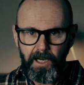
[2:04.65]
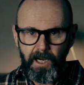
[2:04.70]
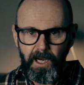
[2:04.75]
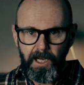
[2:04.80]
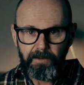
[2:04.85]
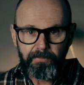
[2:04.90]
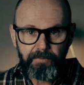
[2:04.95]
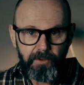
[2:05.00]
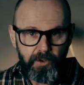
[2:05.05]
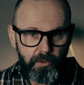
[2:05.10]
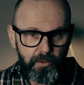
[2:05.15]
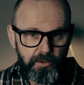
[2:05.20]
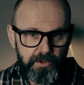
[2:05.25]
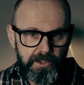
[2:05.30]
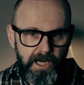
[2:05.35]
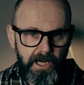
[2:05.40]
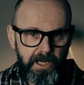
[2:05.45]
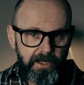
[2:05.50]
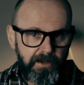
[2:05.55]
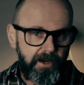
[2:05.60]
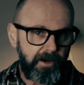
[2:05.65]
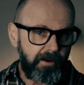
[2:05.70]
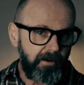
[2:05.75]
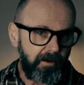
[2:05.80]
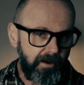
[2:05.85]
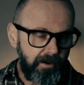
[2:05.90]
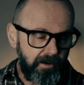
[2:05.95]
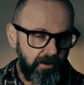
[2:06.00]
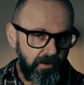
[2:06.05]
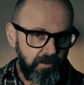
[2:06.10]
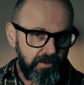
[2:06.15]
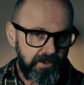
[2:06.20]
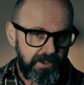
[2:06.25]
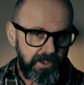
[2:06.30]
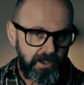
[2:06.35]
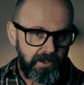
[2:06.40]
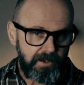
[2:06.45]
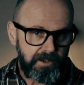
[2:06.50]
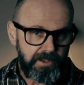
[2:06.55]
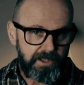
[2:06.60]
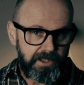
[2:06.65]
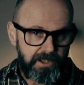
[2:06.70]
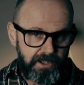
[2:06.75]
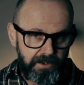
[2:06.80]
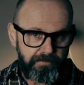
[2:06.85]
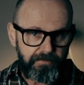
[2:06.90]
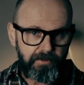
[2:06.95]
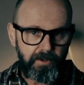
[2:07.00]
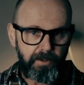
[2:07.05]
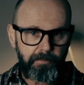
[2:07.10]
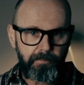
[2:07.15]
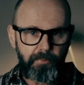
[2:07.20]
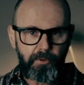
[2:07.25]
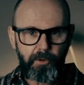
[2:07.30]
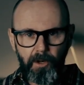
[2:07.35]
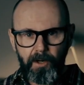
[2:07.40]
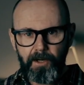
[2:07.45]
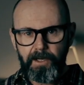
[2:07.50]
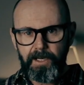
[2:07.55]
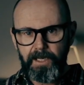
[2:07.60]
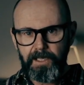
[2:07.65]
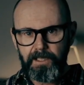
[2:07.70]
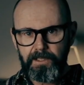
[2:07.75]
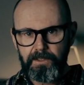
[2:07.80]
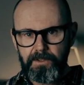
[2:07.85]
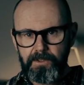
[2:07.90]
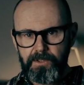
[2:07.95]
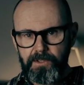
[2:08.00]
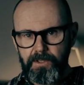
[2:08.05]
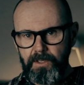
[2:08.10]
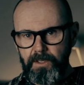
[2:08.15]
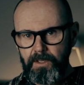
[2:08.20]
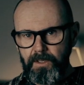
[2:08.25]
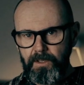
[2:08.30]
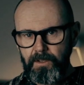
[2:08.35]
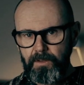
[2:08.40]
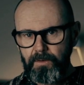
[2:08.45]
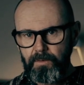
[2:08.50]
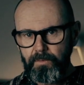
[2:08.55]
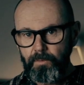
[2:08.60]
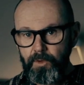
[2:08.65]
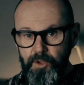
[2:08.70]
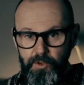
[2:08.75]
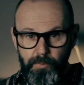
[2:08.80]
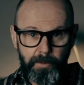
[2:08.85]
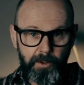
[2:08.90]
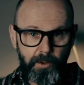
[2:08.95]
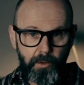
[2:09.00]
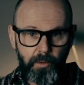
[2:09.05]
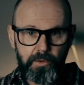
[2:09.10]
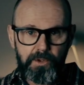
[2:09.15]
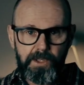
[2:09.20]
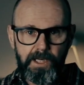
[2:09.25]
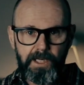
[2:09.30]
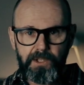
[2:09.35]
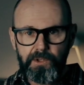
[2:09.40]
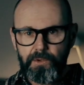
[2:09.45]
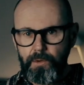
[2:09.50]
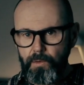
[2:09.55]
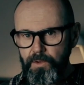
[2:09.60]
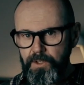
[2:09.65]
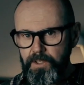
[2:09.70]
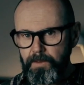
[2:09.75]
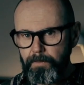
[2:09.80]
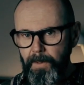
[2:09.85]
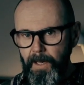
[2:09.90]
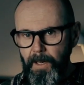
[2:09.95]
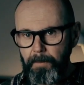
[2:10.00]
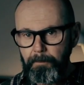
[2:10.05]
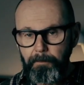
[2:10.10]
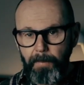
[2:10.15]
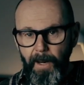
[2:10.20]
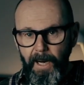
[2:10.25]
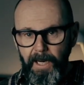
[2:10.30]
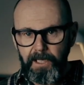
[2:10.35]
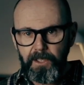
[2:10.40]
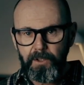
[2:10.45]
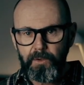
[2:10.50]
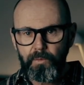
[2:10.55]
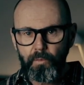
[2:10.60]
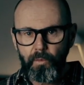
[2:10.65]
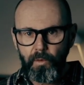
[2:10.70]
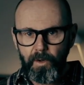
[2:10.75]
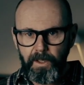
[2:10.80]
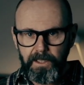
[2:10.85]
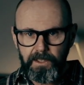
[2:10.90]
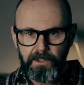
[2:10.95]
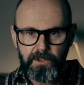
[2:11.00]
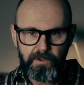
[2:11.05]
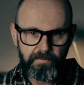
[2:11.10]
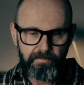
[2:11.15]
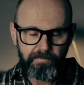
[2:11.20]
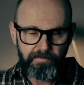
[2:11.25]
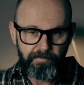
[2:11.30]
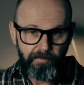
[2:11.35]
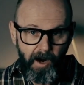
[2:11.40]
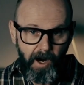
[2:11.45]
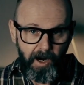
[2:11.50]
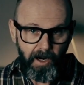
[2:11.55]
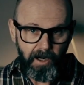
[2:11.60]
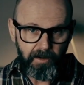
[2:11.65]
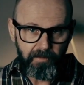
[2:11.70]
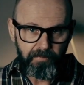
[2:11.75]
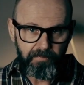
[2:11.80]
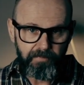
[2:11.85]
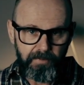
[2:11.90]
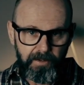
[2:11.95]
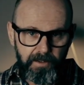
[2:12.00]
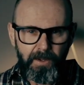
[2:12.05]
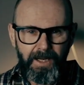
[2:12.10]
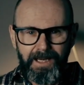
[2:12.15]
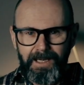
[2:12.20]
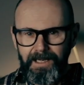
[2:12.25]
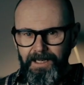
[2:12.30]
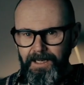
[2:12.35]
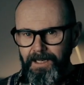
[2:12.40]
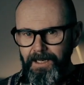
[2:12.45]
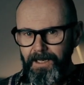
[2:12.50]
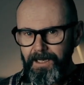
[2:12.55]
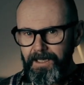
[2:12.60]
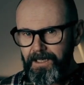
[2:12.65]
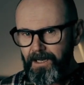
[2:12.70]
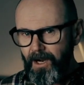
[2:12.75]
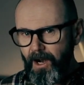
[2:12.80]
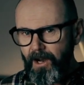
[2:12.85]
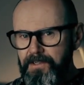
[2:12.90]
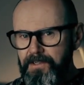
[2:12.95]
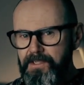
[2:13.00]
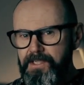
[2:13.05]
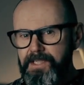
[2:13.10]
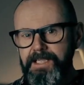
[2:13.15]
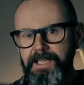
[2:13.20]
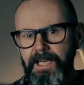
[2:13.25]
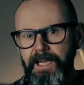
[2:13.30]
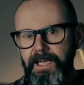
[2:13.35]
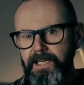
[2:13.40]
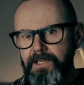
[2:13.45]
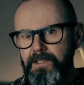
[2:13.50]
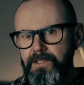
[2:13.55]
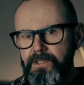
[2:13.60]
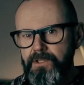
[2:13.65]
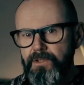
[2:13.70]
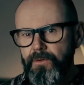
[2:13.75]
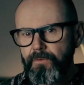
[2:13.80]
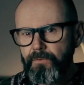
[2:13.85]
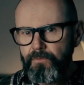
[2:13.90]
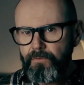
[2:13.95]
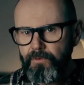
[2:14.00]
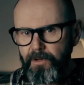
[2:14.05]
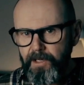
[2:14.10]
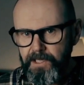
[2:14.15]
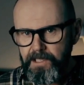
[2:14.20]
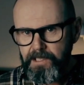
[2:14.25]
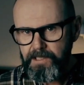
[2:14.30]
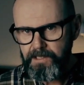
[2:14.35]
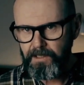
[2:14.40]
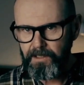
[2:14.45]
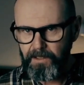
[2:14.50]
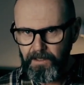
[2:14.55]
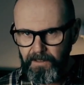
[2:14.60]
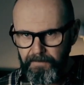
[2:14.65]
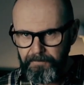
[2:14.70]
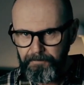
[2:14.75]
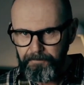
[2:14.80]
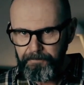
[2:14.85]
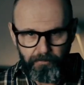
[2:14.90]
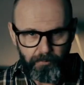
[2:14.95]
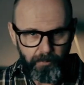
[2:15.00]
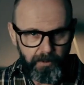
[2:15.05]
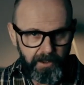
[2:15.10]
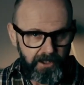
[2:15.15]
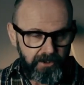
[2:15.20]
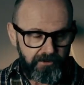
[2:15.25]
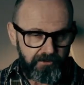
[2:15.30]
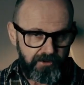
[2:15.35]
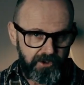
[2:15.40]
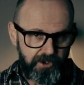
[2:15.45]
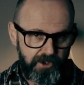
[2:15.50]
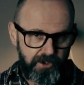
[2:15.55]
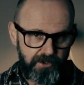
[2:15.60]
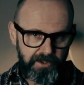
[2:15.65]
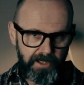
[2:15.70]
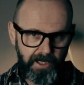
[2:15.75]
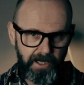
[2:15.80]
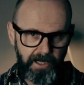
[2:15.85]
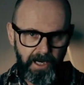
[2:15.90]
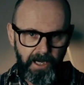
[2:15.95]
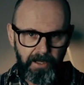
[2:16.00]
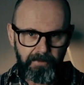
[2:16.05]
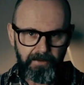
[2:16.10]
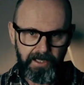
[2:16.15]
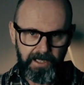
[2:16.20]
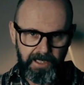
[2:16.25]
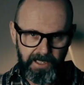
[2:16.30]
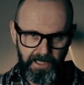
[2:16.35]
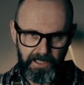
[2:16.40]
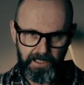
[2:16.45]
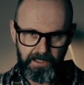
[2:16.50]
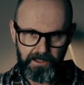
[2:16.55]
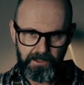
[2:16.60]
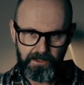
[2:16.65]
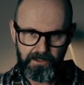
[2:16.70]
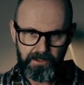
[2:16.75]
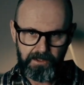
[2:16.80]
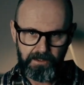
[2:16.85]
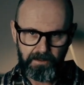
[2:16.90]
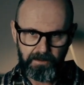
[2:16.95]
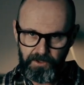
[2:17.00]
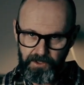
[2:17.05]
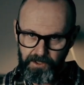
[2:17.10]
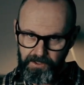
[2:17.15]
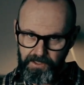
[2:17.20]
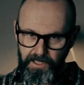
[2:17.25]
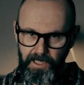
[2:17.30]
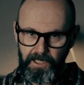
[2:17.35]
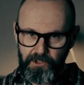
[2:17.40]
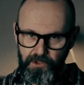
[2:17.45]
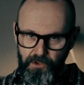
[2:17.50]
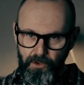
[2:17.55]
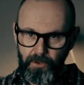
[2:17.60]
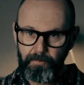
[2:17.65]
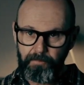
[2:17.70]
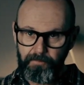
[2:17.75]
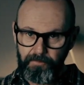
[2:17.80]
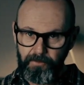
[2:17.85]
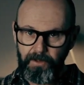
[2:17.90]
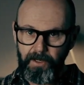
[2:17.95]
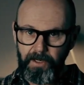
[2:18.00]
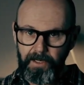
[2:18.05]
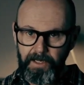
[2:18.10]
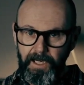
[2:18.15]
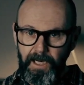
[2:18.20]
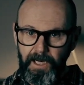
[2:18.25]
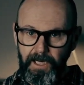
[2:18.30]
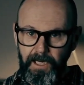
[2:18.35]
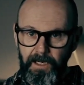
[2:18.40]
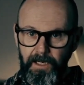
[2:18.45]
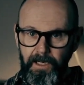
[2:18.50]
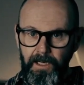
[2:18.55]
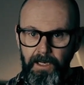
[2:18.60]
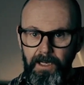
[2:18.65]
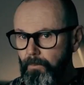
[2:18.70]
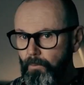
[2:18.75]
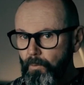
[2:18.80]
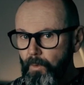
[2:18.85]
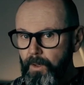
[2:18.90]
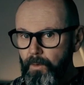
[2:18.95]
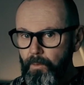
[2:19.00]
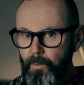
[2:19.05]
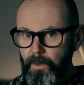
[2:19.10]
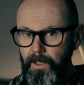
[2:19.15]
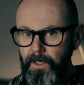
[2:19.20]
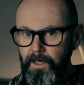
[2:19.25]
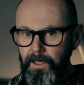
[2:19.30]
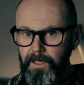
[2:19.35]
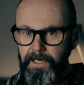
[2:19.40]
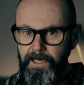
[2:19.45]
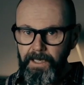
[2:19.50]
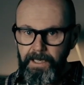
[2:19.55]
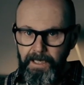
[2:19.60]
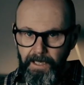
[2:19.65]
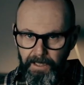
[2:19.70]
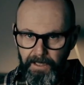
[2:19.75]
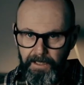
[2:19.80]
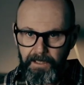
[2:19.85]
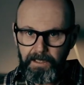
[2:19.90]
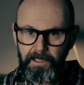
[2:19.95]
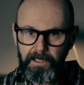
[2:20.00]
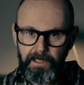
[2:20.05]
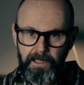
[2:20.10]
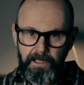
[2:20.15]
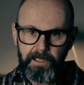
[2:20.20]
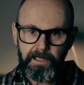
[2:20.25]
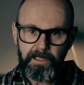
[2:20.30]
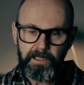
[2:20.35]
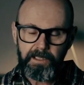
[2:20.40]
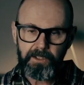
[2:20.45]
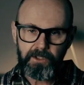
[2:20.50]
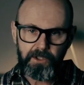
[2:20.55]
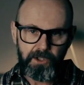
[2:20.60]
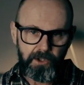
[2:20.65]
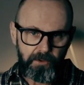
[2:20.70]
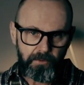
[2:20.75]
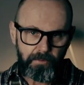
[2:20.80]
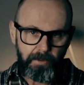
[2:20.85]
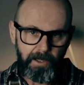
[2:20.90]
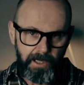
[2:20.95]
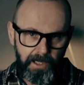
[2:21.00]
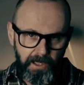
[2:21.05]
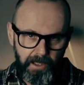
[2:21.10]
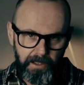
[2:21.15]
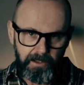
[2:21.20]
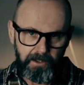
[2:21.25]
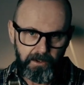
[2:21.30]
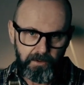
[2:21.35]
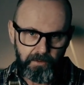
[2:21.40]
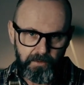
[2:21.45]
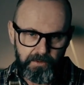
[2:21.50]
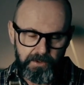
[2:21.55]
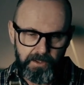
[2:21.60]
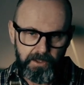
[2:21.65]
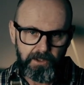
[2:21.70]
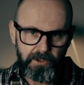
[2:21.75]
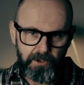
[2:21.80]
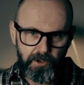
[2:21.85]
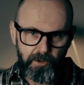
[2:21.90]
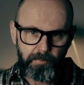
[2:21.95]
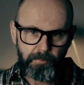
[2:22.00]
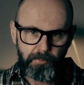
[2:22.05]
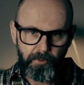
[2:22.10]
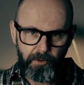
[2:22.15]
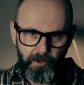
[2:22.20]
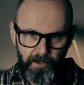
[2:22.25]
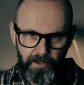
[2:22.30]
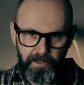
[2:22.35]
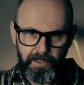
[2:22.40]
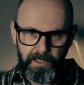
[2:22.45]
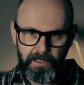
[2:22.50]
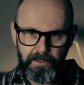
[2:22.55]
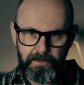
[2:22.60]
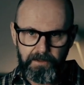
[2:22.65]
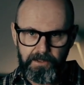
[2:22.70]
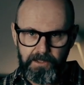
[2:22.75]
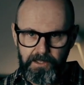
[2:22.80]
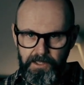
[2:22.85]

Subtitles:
And of course, there are also different pronouns, which we also talked about back in week 5. So it of stands to reason that if we introduce another case, which is our job for today, then we will again need new articles and new pronouns.